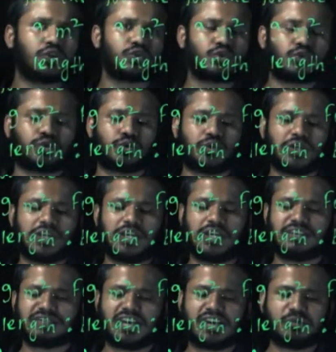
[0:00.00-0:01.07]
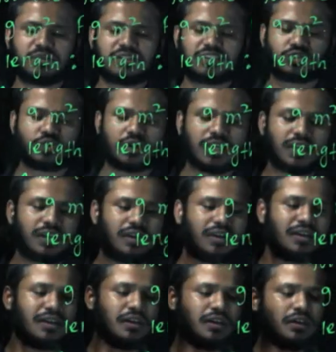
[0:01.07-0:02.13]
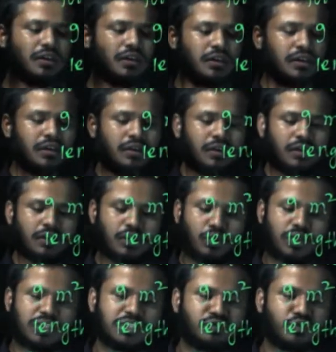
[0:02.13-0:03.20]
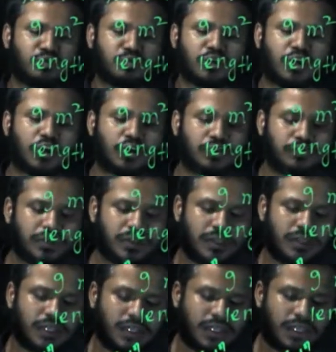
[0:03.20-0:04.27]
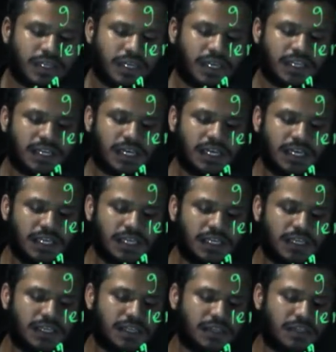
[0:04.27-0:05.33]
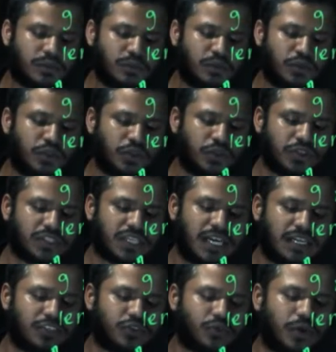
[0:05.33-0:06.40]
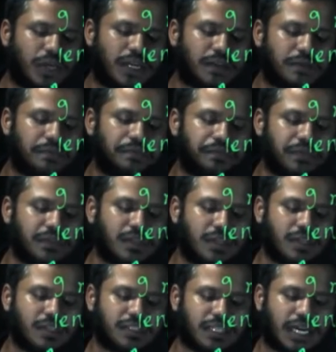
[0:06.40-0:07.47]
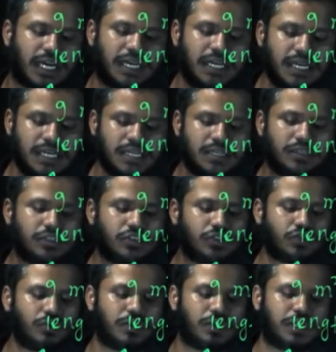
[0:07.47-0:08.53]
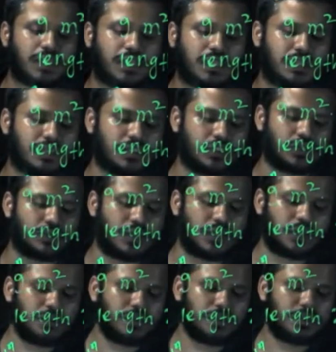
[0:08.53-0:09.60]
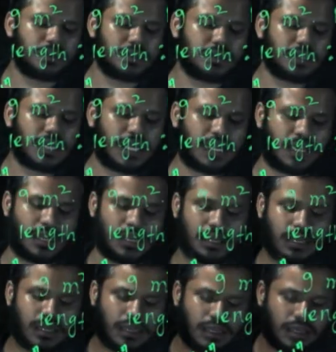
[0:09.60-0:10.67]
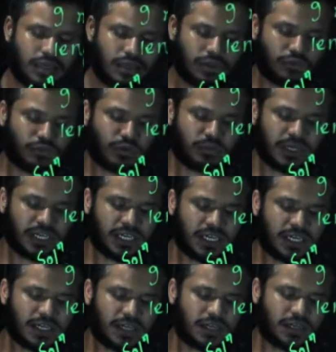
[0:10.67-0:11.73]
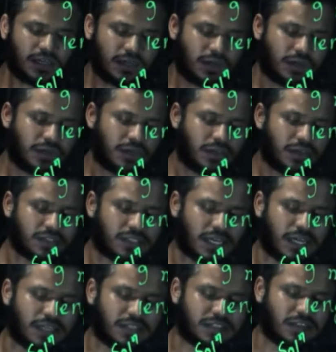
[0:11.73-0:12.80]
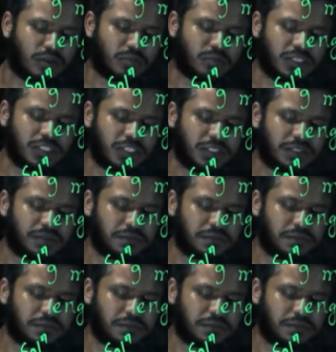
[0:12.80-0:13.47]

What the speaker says: So A is 9 meter square. Now what is the formula of area? We know side square. Side square is equal to 9. Now from here, side is how much?